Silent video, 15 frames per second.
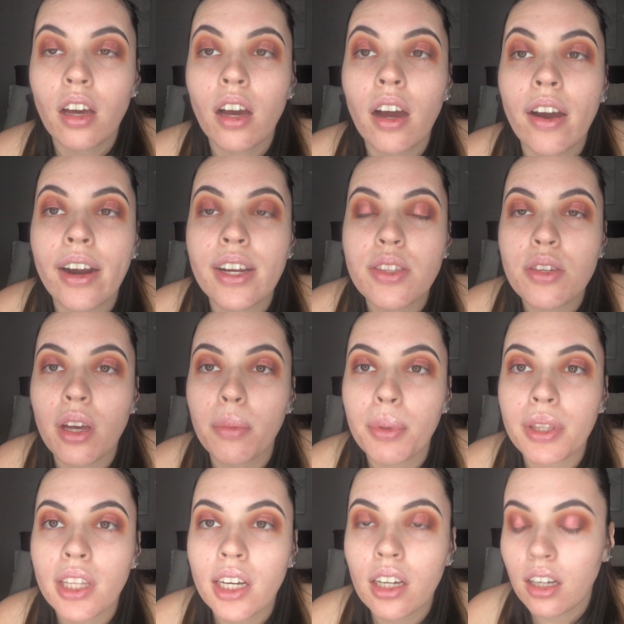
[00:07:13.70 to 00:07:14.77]
All right, so I put
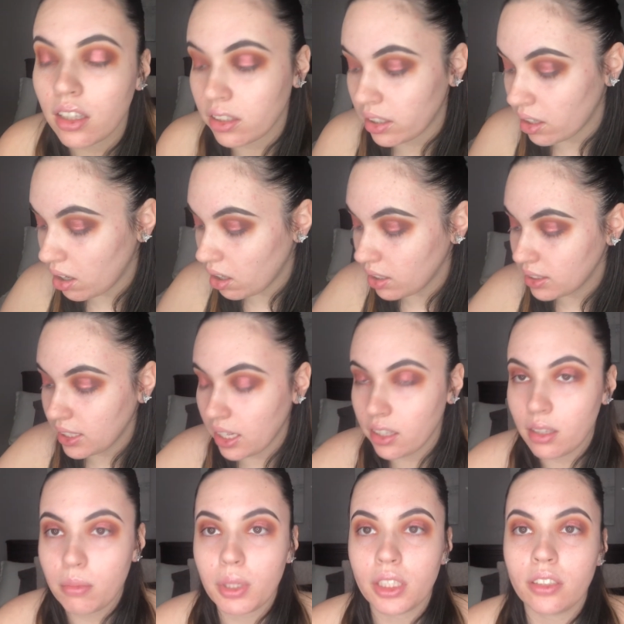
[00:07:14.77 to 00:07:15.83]
that color all down the
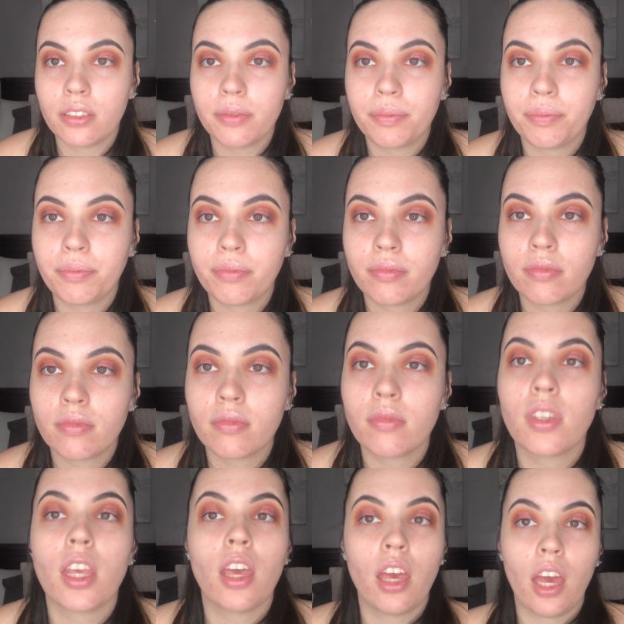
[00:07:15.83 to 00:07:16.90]
middle,
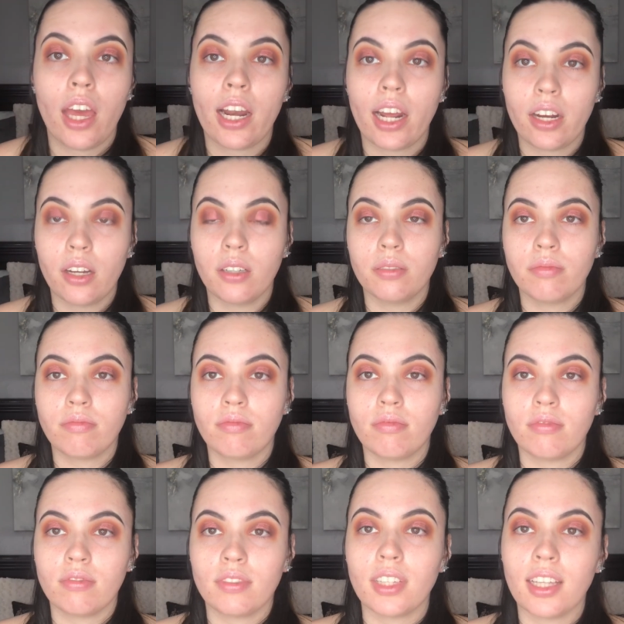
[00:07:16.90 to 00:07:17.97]
and I know
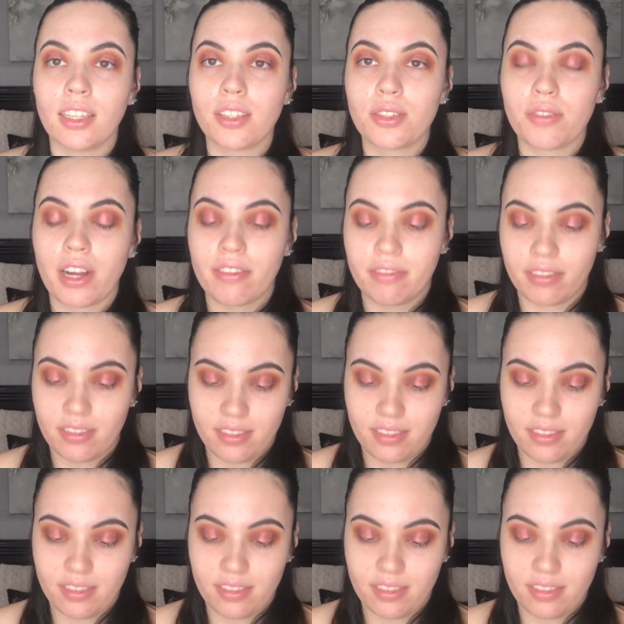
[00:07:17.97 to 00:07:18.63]
it looks rough.